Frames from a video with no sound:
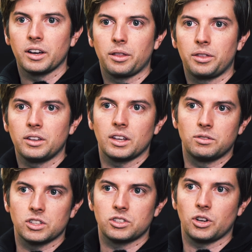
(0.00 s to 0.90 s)
I think
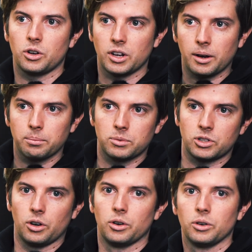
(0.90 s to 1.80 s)
they've just turned up,
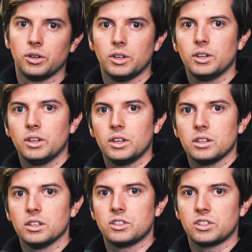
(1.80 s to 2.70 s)
so
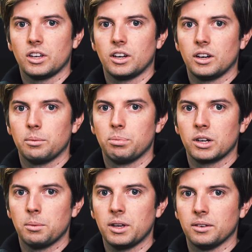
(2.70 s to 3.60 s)
let's
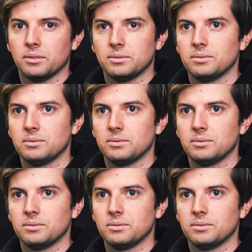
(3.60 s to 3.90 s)
bring him in.